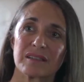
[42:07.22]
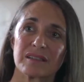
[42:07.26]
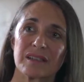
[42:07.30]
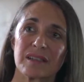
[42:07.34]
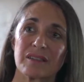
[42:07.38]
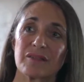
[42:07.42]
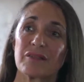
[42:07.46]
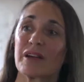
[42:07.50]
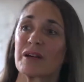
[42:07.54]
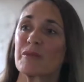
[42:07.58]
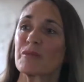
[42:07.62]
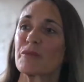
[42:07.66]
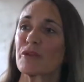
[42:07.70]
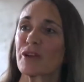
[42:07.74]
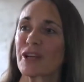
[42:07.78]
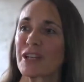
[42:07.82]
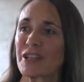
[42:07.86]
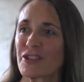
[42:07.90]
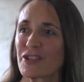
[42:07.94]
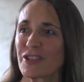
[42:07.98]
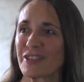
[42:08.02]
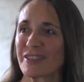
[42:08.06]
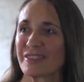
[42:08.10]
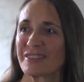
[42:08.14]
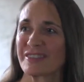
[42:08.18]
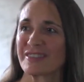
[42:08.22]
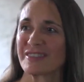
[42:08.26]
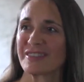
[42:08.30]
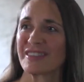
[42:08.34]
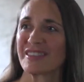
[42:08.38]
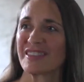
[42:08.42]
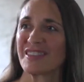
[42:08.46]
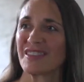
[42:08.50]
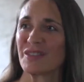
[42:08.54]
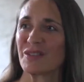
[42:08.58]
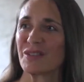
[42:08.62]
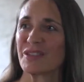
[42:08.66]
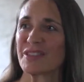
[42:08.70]
that vibration
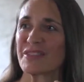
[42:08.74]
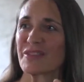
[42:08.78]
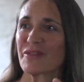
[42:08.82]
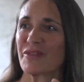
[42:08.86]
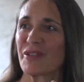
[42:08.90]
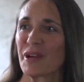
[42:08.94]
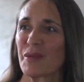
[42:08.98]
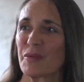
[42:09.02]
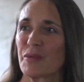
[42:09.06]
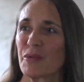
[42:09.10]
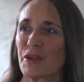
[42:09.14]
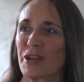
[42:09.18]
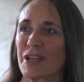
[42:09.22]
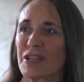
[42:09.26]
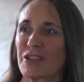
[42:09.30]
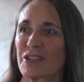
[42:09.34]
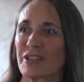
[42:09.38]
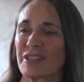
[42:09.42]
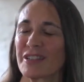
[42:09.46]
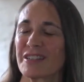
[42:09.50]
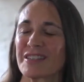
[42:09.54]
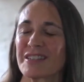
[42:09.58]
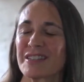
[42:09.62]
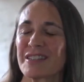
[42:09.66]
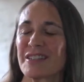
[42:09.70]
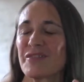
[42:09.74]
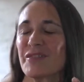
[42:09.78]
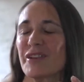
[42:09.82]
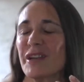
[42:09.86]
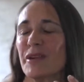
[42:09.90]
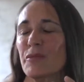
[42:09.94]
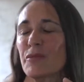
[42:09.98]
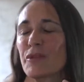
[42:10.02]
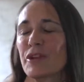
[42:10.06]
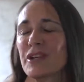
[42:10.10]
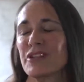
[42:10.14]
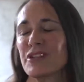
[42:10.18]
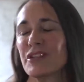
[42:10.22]
you know it's a vibration it's this
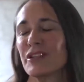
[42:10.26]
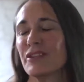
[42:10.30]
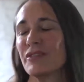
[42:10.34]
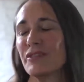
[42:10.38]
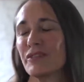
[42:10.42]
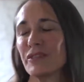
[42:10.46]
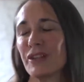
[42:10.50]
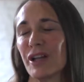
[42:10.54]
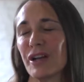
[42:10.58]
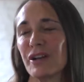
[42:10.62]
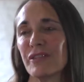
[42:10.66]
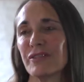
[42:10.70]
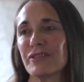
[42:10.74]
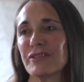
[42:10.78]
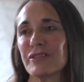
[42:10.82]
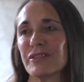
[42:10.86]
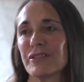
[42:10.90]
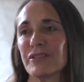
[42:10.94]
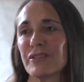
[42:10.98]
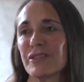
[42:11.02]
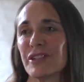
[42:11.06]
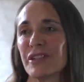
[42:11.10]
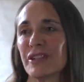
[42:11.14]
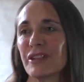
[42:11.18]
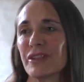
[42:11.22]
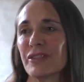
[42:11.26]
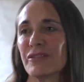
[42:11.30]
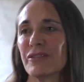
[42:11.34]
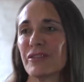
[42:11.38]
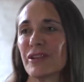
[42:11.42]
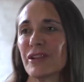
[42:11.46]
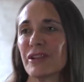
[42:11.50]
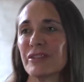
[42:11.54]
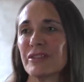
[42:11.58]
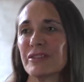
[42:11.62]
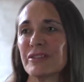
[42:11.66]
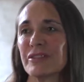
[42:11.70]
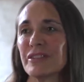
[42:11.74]
vibration of love of, of
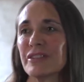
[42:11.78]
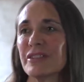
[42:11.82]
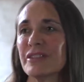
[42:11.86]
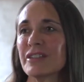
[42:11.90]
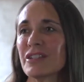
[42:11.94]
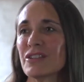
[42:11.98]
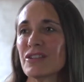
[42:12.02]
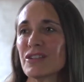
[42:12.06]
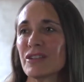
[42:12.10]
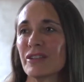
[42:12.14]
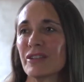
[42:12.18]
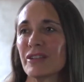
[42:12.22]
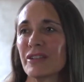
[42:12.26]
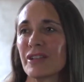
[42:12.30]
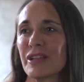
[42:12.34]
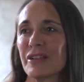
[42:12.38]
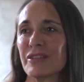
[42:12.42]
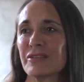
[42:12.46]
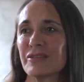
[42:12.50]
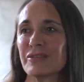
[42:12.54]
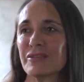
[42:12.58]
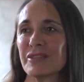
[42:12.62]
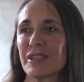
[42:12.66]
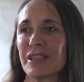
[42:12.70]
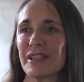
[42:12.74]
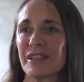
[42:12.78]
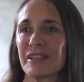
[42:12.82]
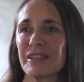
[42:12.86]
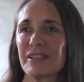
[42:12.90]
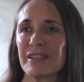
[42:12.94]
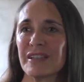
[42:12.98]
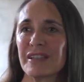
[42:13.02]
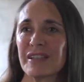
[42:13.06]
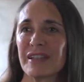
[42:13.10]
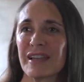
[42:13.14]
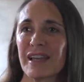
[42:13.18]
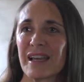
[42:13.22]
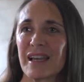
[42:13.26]
unconditional love that
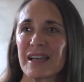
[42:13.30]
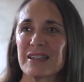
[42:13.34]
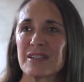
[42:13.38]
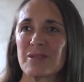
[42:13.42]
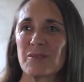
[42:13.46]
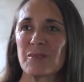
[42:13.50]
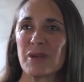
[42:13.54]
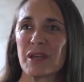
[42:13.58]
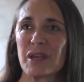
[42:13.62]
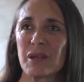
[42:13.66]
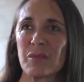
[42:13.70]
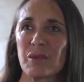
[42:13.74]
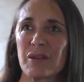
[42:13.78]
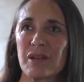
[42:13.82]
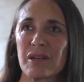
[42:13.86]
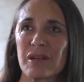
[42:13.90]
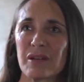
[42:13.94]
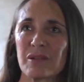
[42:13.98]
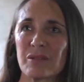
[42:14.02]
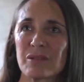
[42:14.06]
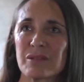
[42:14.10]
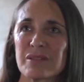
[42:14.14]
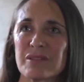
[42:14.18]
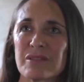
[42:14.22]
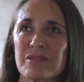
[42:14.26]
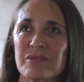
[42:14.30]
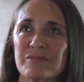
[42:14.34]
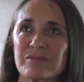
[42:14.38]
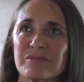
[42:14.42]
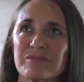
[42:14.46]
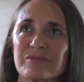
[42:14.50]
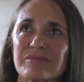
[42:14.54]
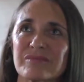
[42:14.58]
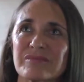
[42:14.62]
as a baby i was